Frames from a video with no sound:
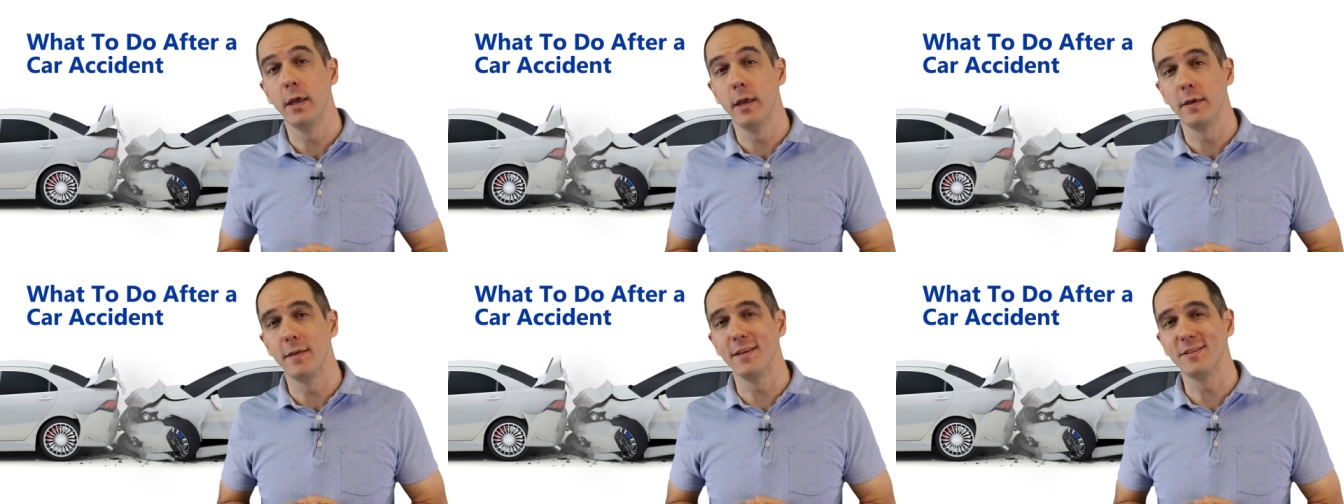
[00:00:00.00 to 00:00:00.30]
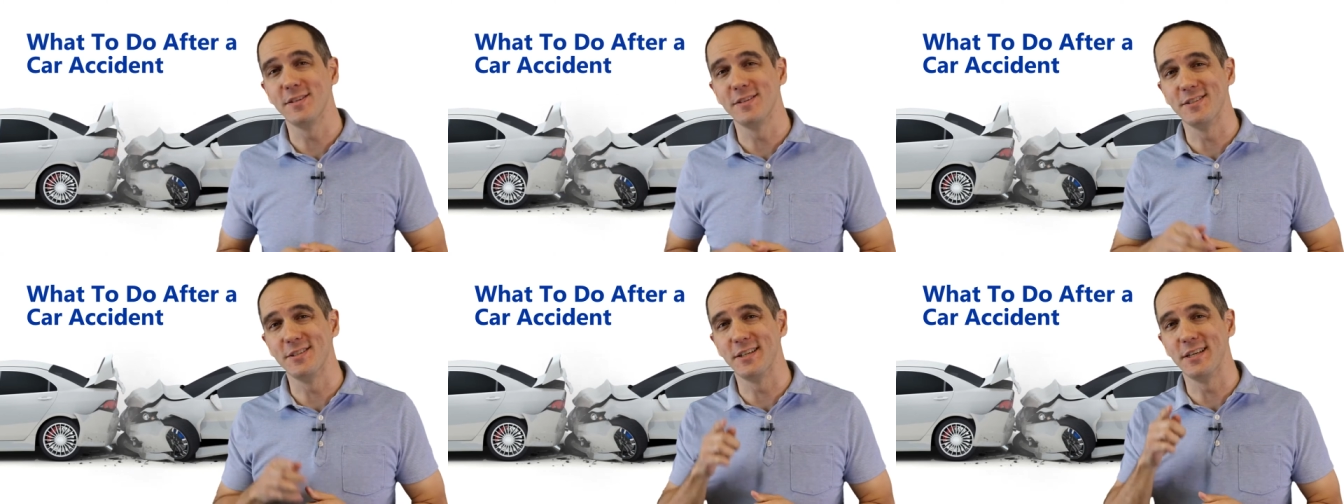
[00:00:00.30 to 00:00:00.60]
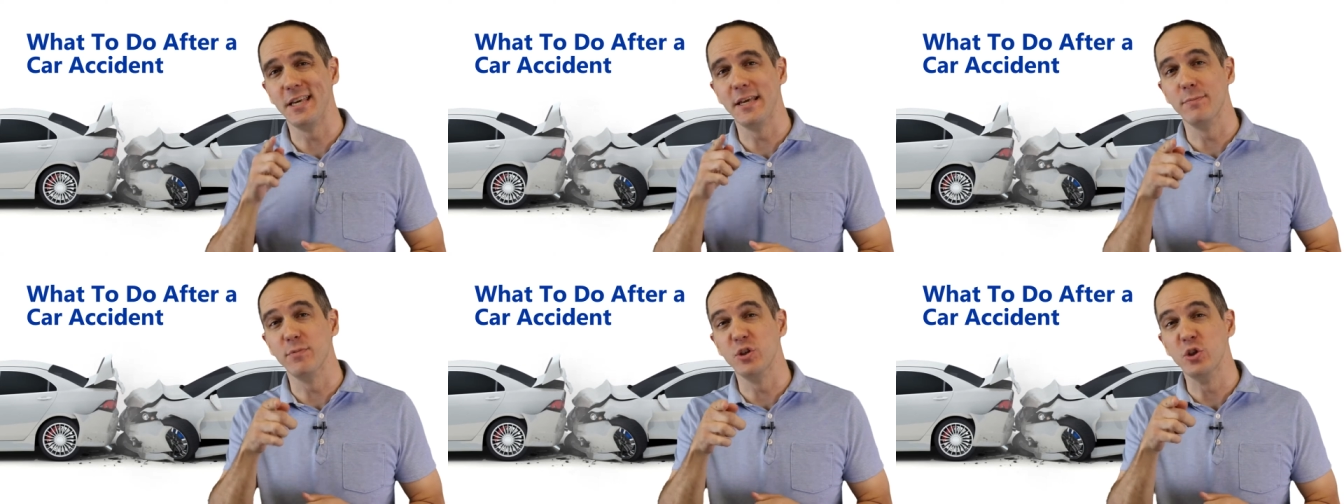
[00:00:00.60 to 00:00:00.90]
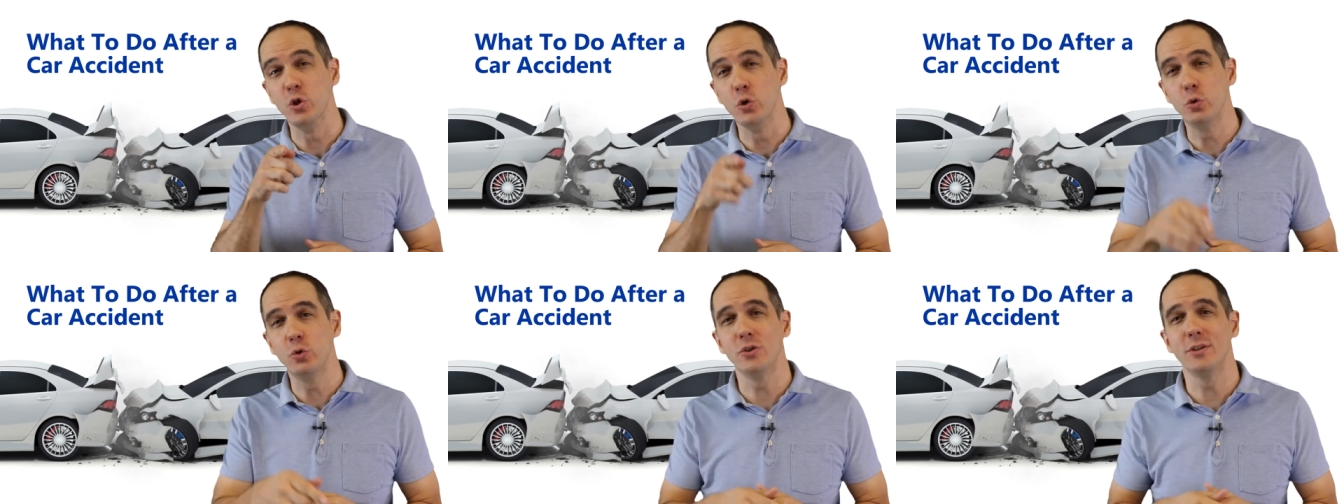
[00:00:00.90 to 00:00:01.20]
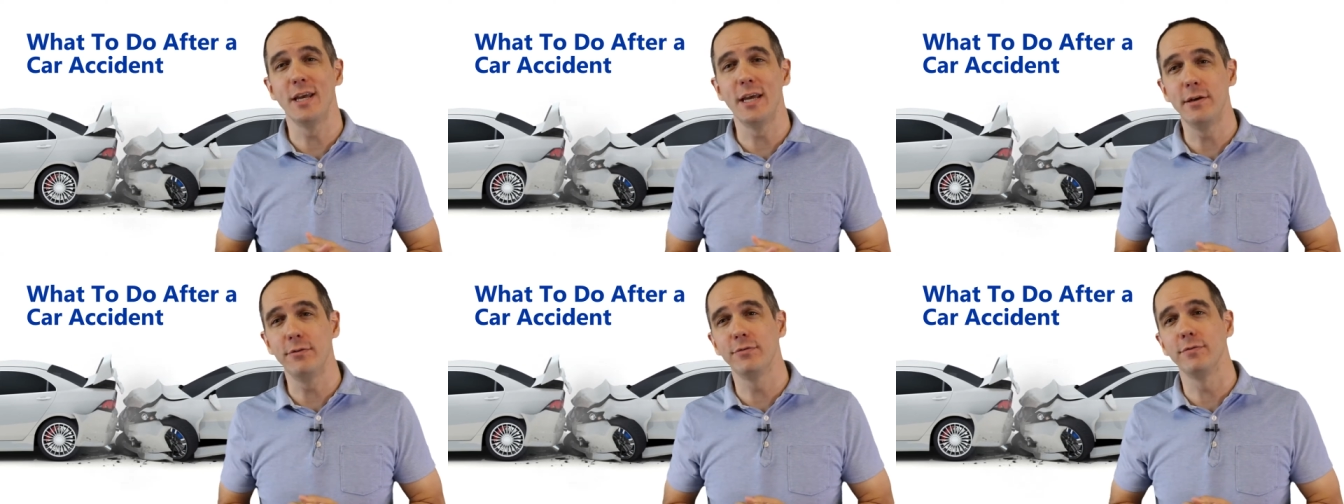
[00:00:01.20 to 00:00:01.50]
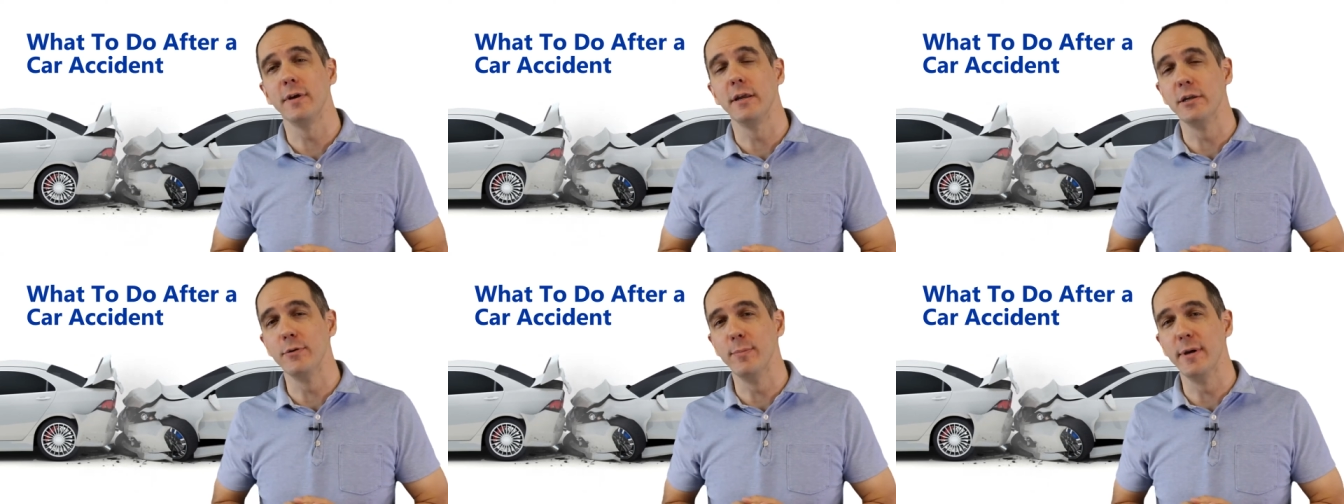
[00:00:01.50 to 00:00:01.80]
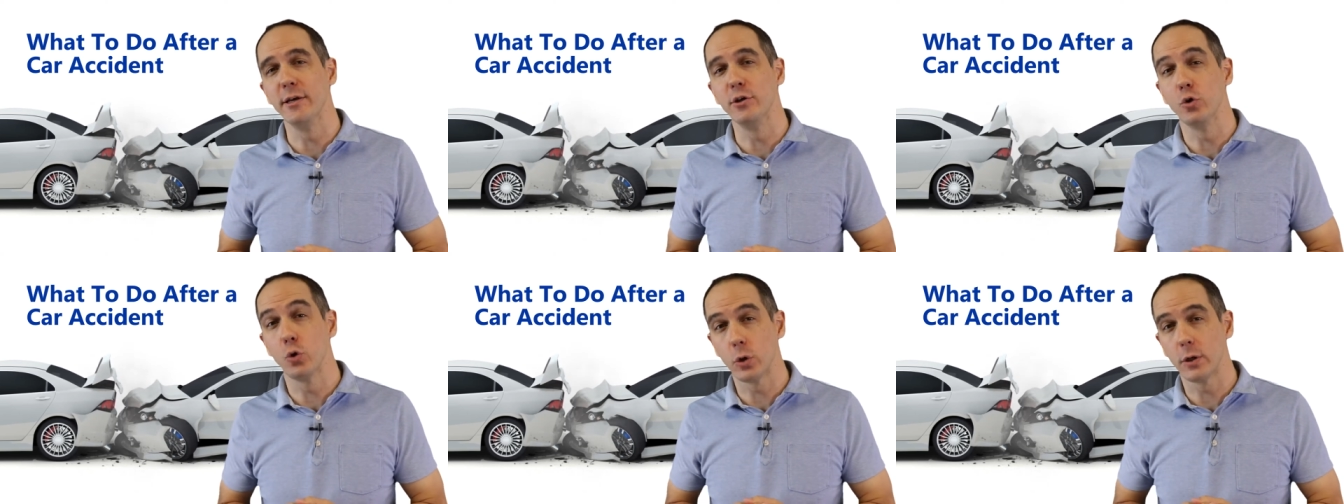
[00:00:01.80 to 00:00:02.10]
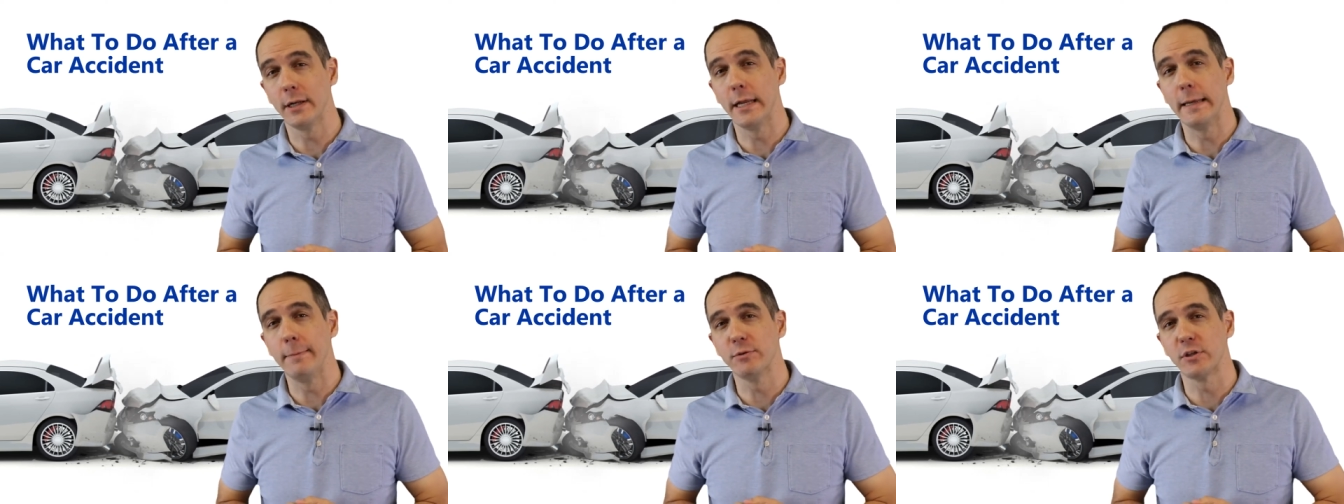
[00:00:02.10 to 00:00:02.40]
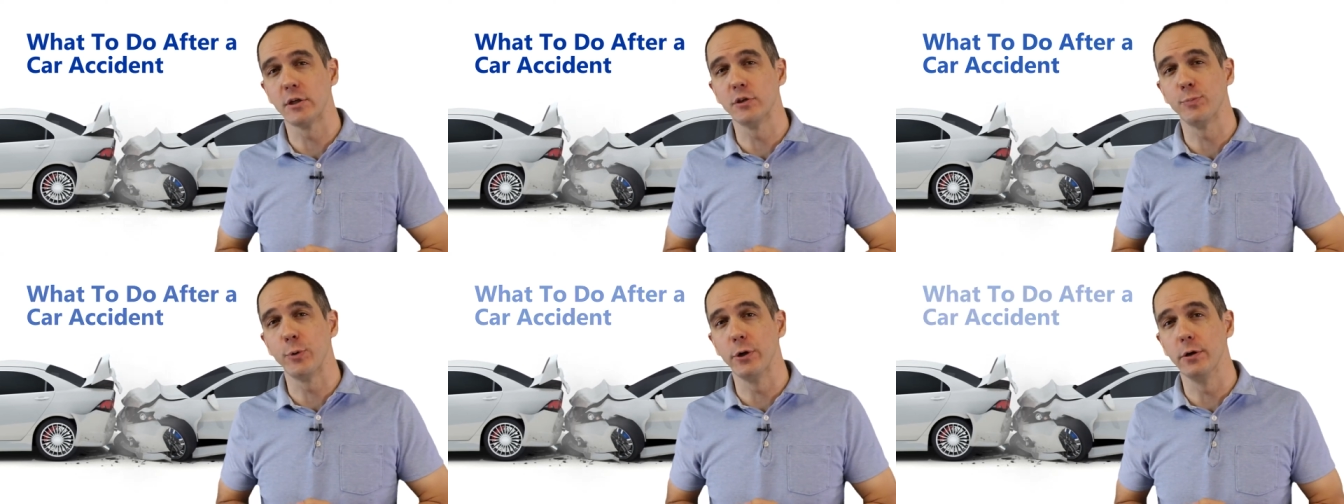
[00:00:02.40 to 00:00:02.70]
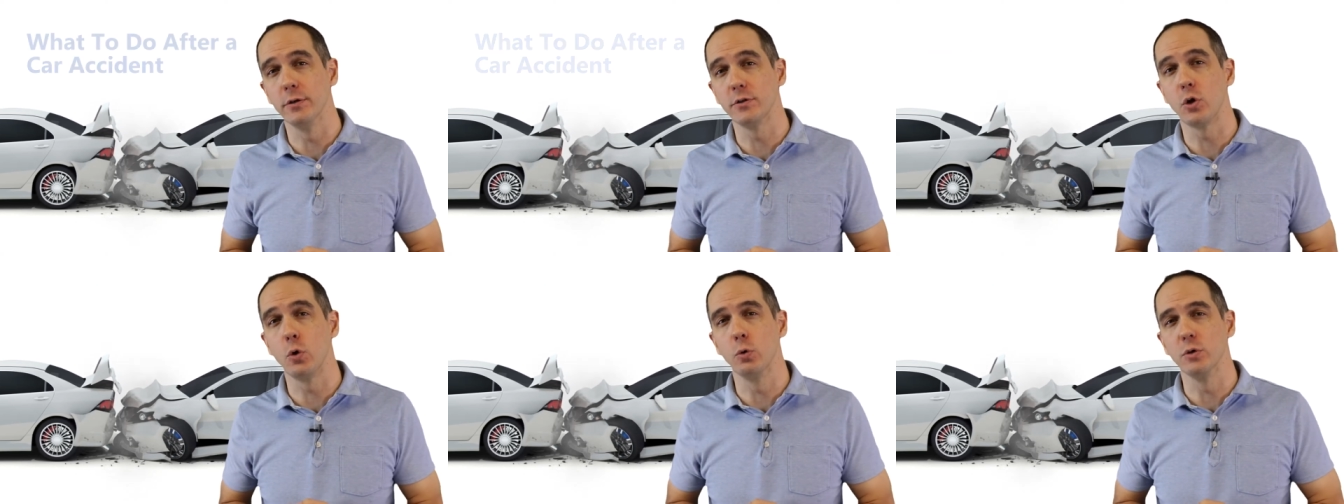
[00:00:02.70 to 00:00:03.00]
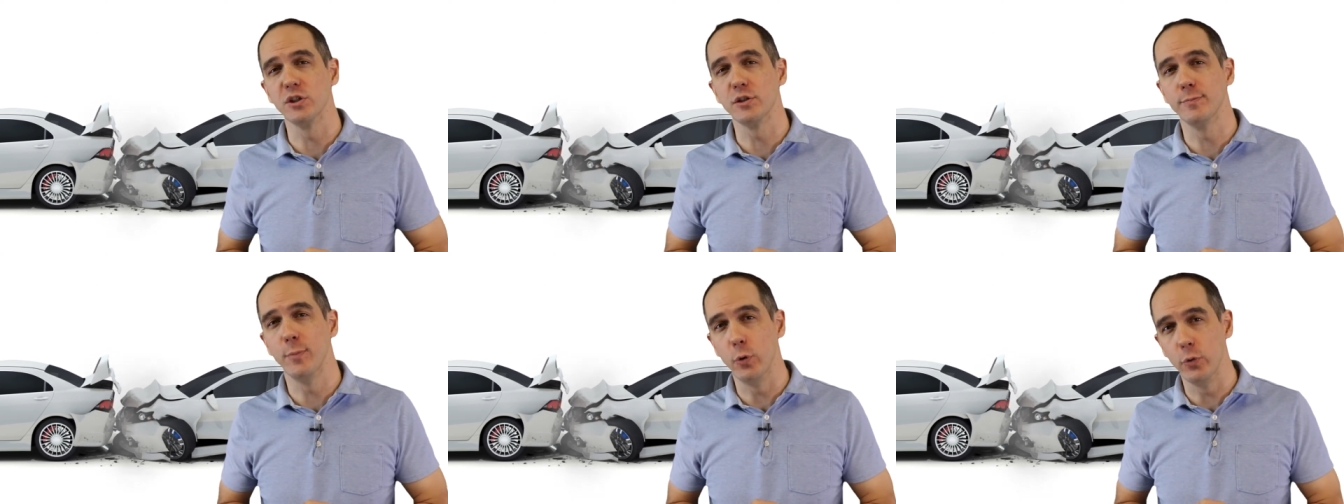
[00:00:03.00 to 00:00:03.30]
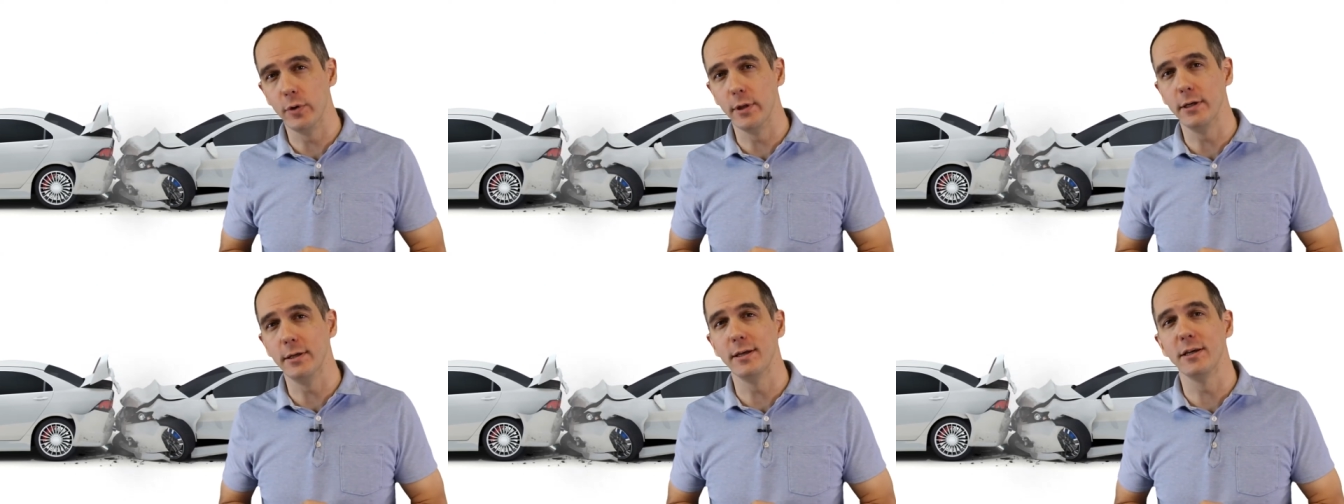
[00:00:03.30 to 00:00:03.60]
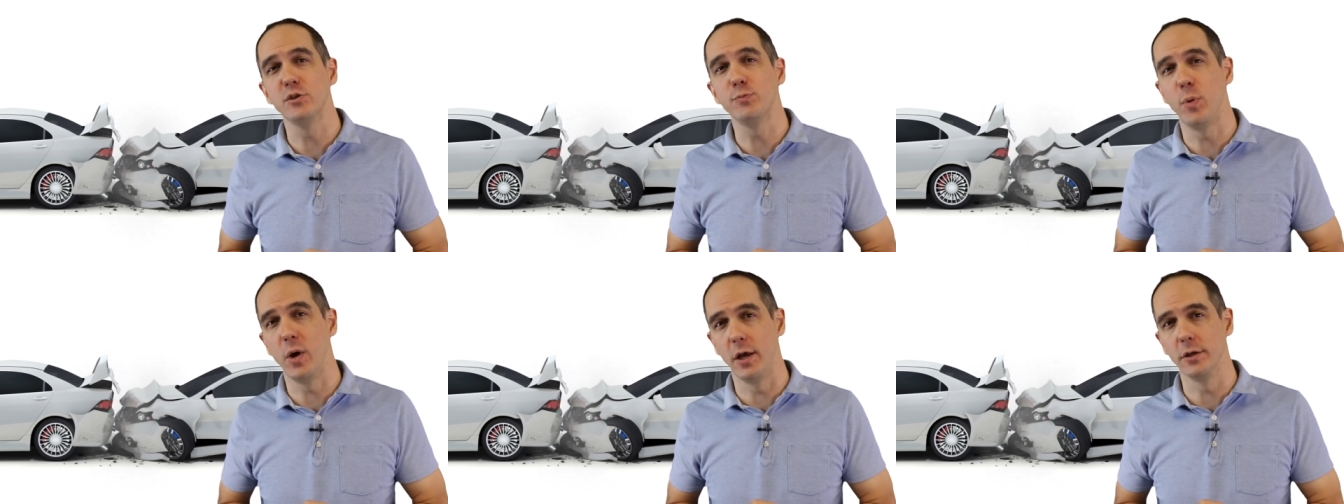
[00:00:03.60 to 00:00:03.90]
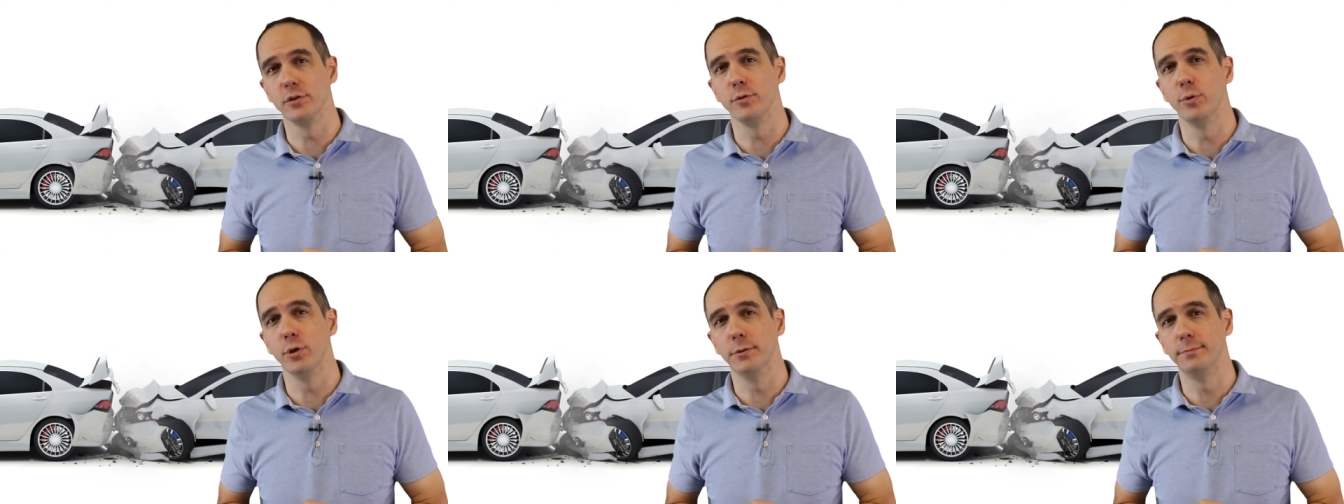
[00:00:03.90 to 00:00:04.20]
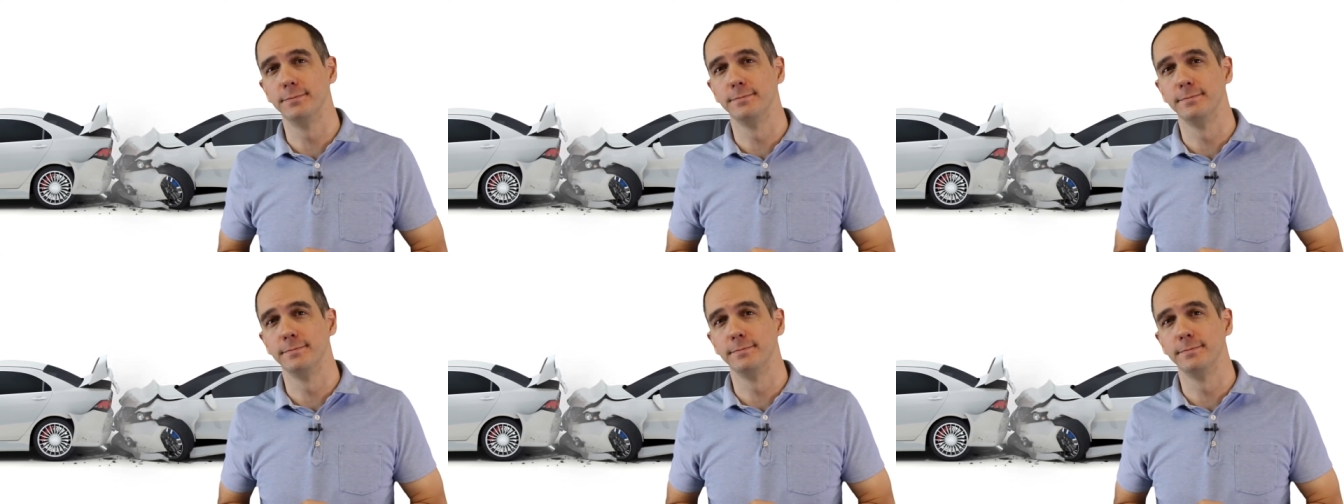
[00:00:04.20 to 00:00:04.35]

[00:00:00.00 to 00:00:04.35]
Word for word: This is to keep you safe and to make your claims experience go as smoothly as possible.